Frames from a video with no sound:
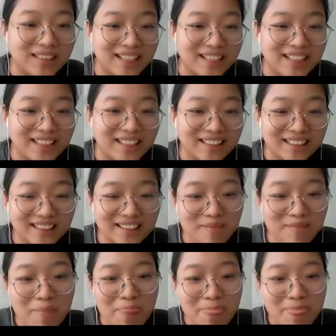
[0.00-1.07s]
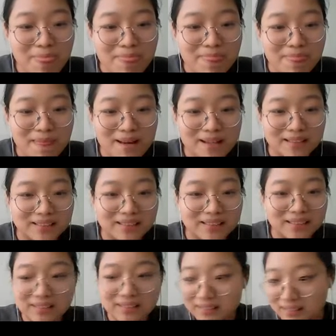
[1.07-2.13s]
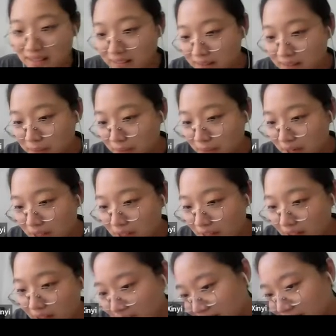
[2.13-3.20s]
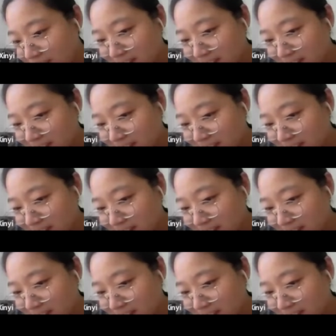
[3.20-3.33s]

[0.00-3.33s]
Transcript: right? That sounds pretty good,